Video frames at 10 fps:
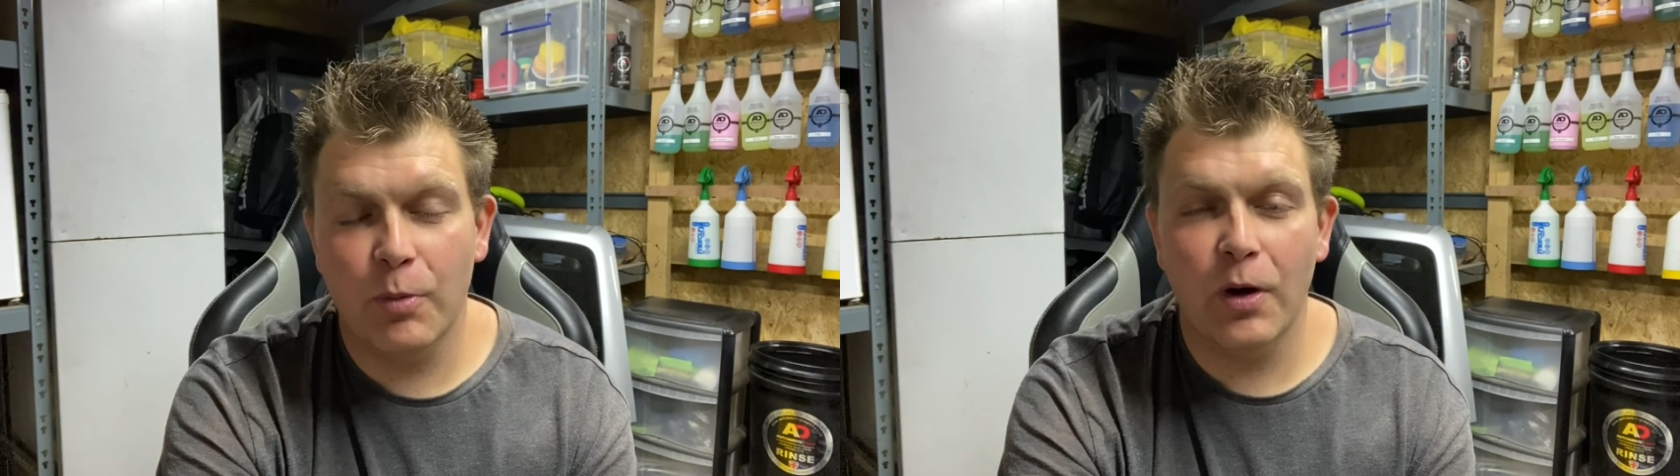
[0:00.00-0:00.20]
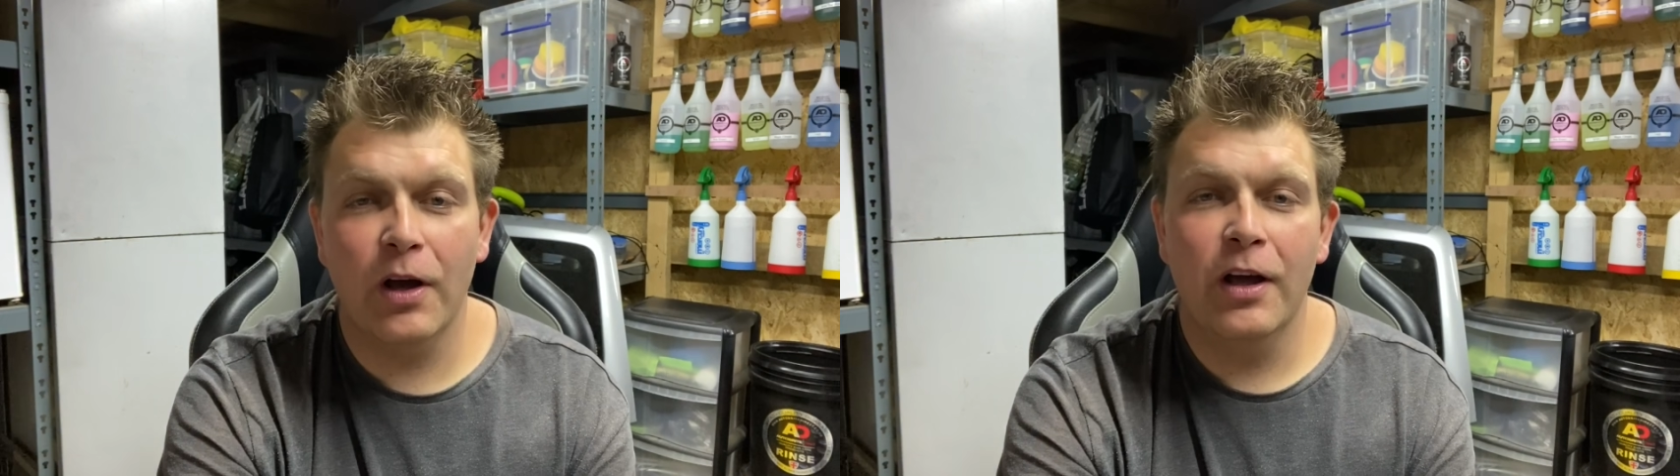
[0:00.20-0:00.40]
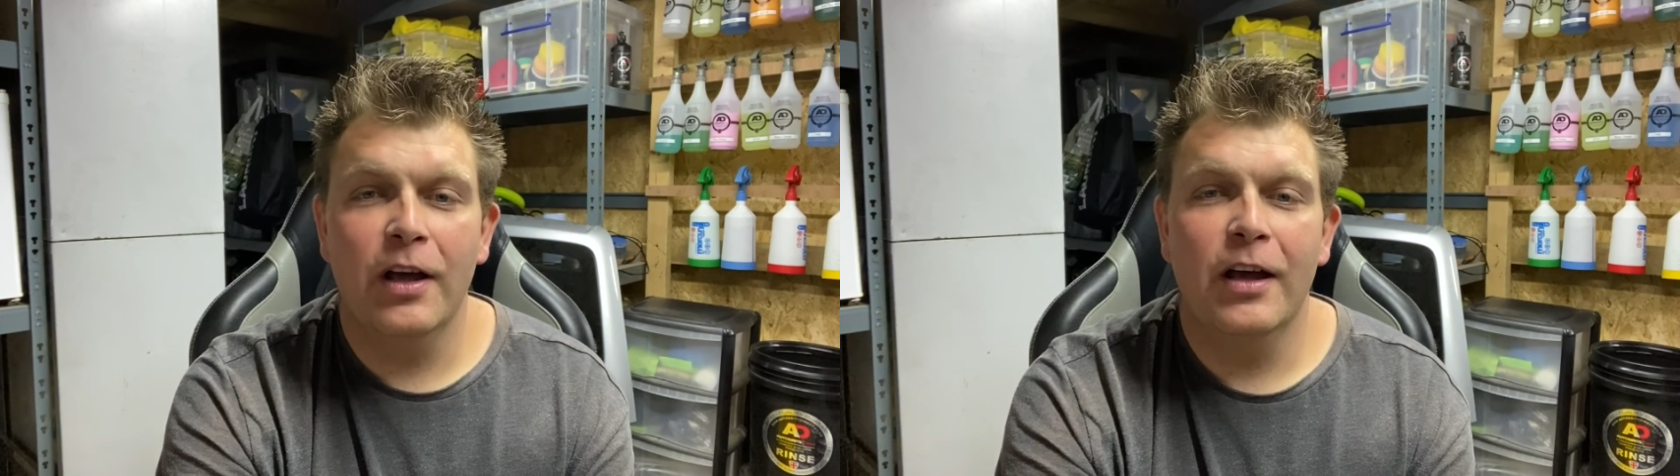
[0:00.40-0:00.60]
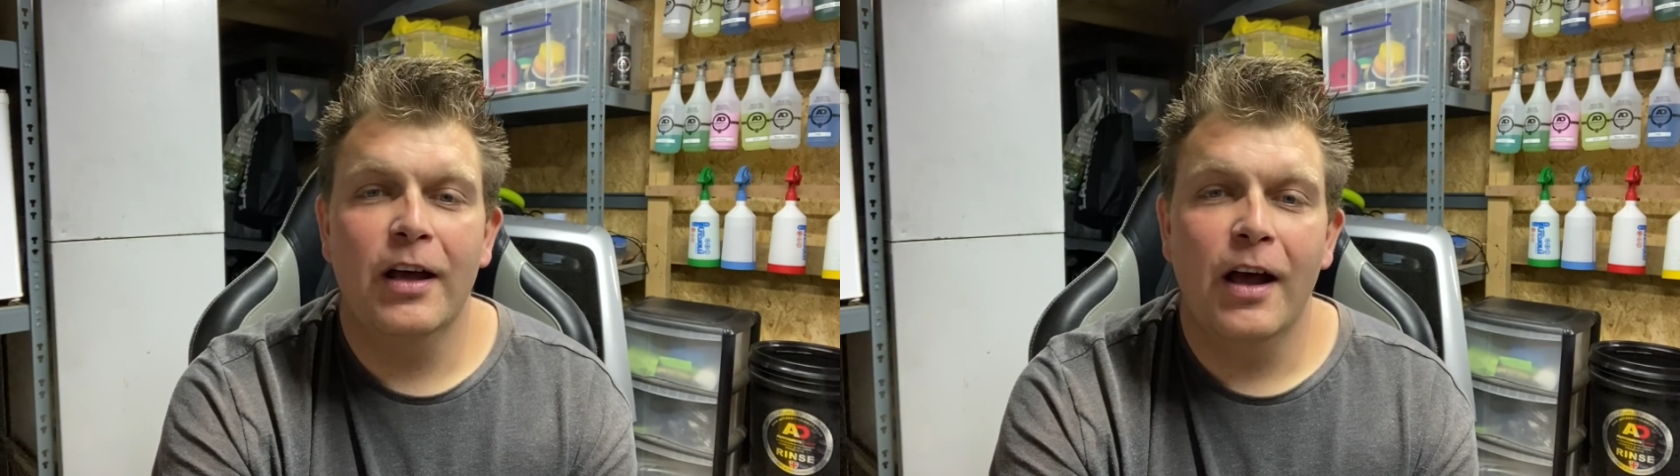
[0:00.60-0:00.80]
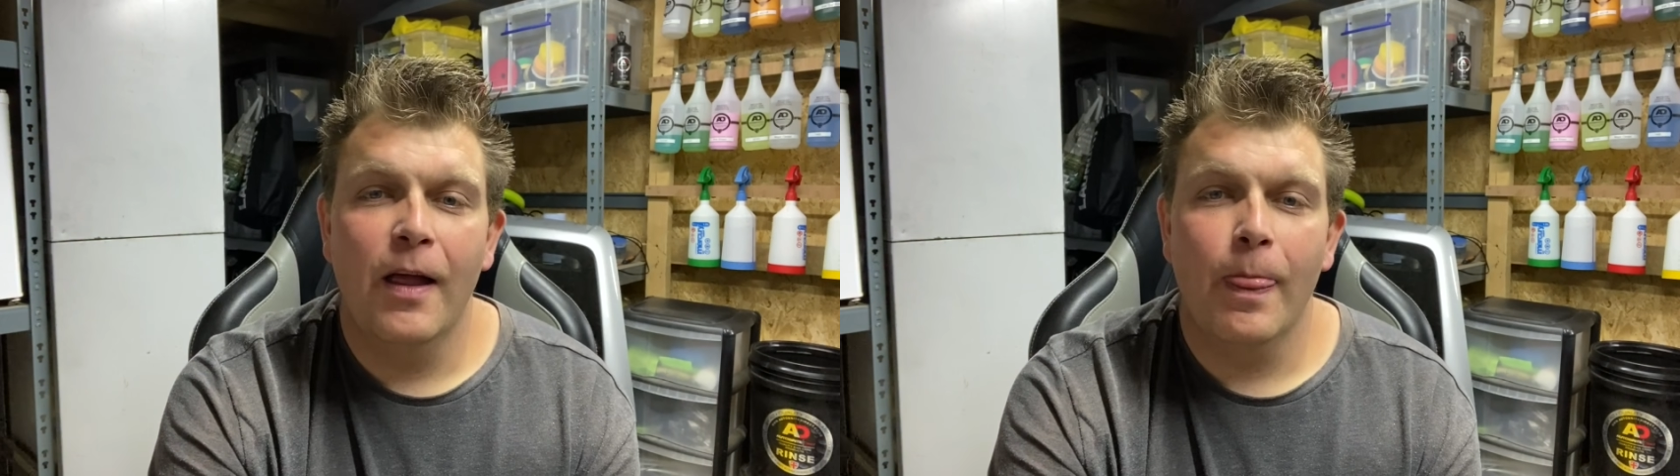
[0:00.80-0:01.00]
But
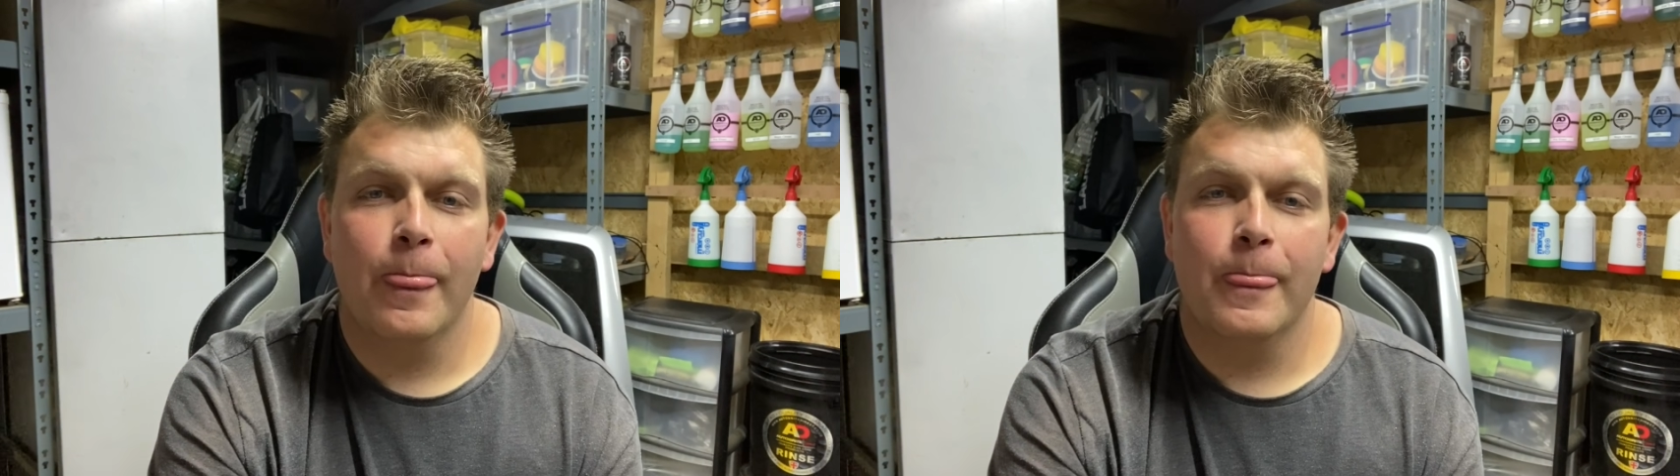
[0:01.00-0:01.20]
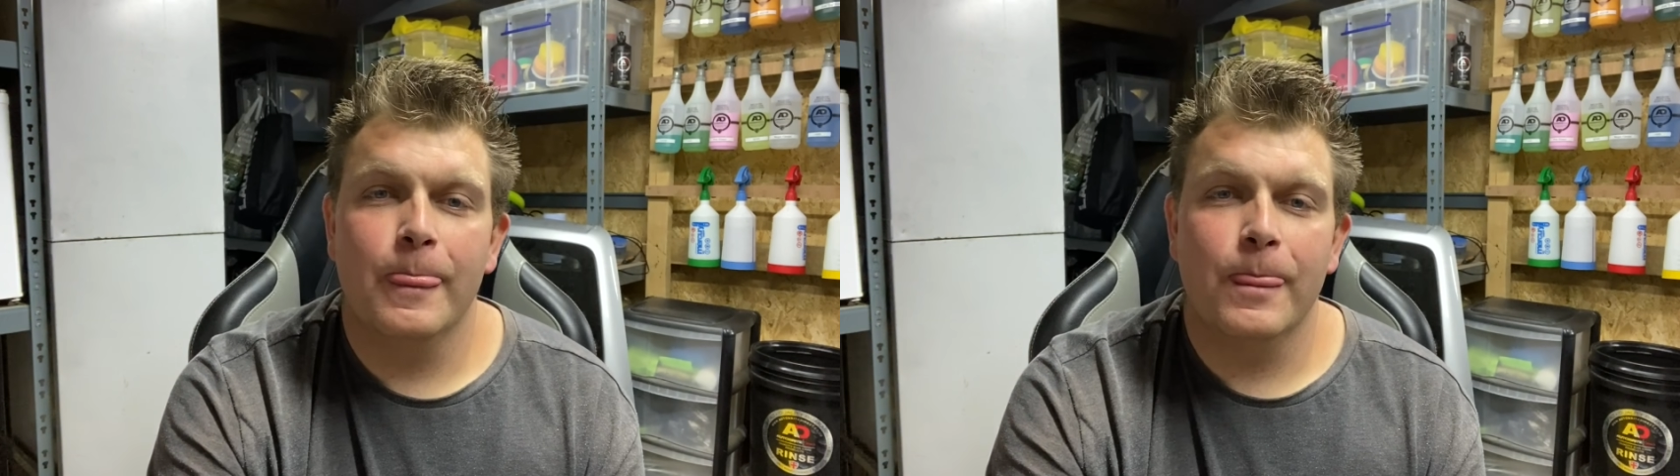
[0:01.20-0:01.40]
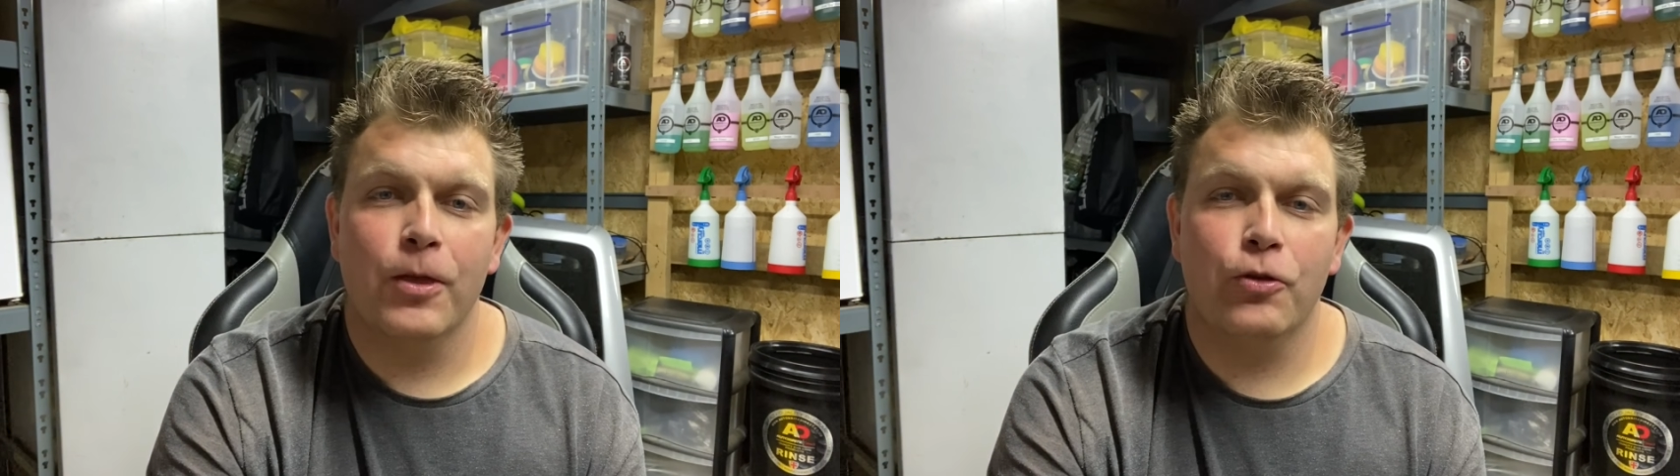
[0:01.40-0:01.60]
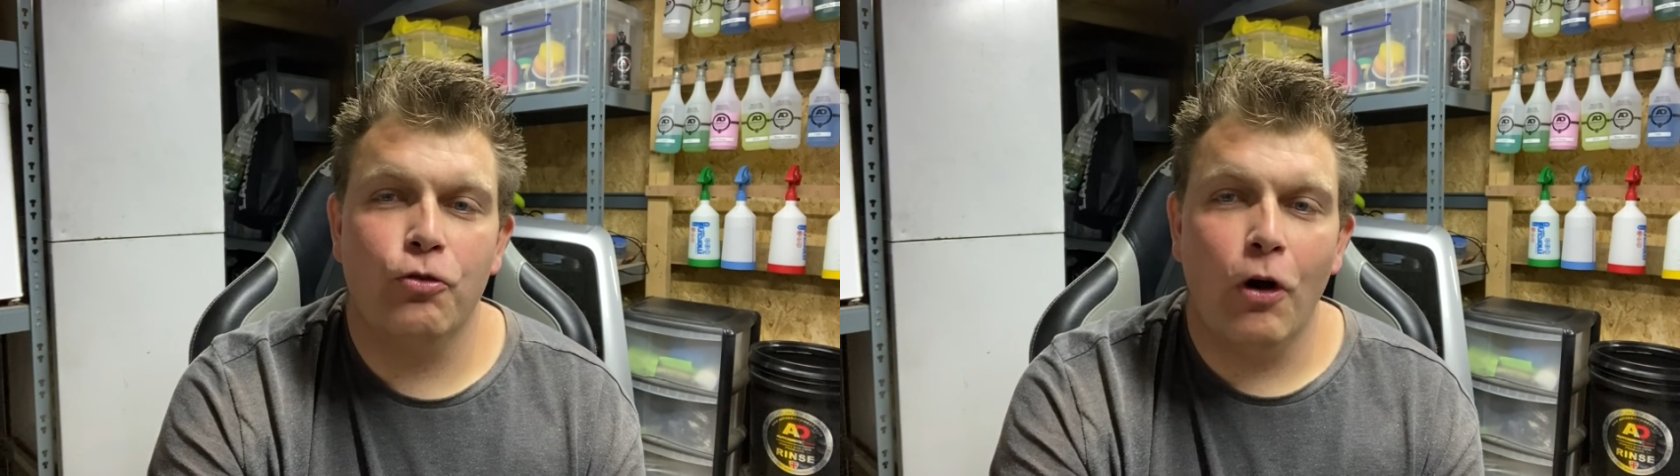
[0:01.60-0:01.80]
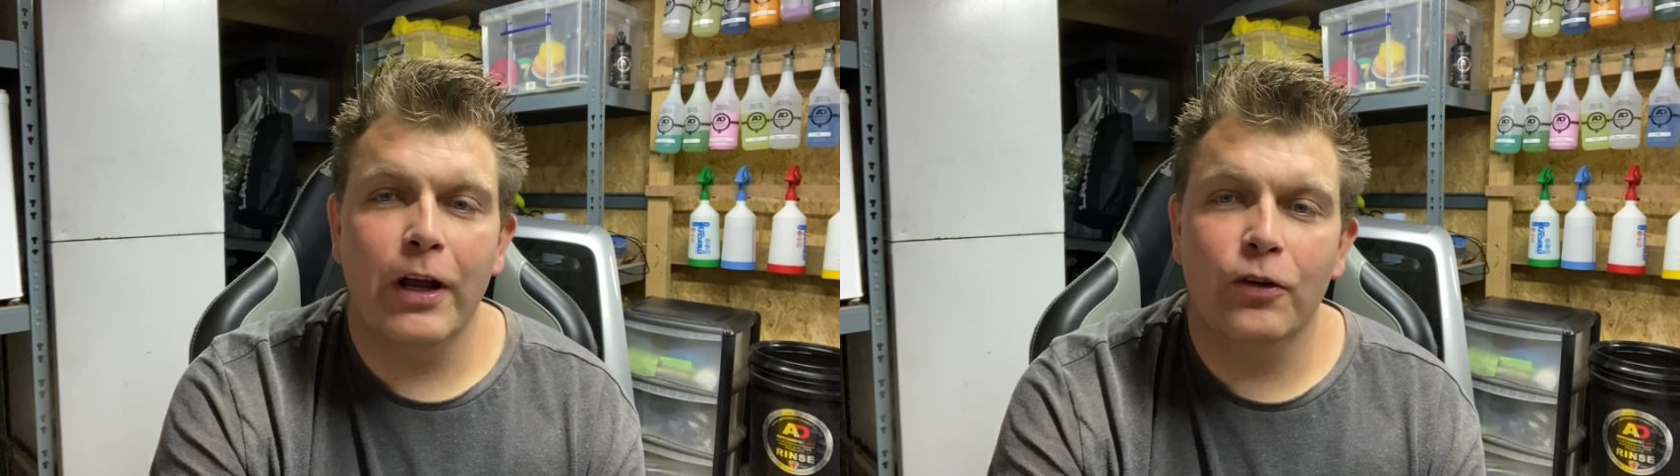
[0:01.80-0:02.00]

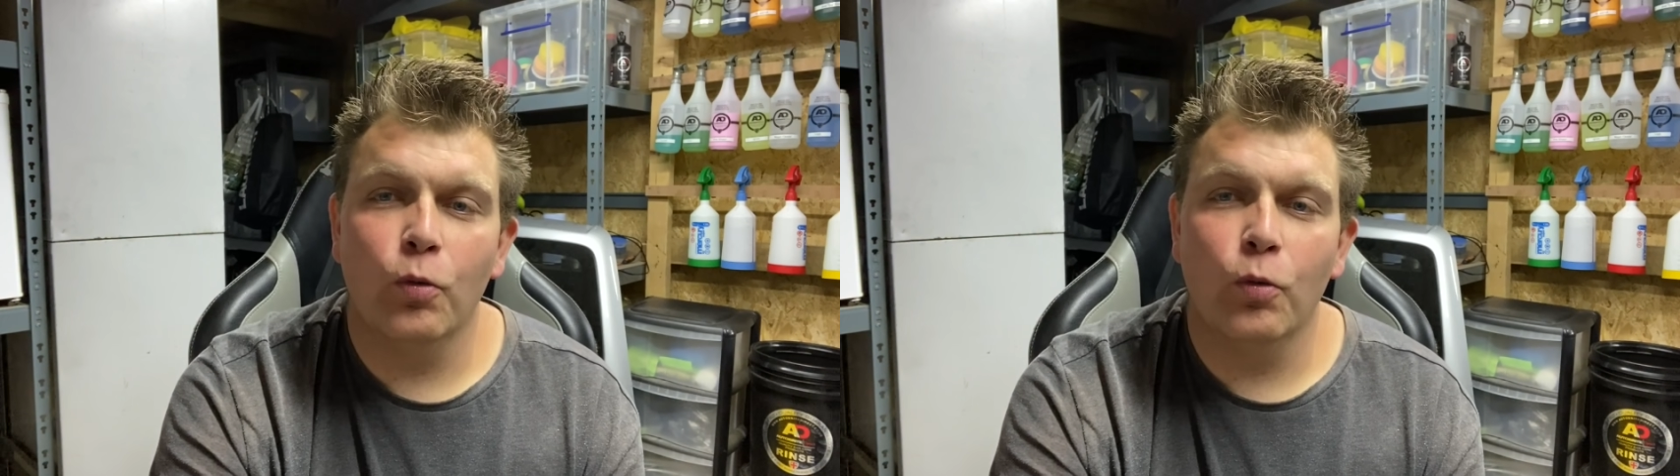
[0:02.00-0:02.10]
trying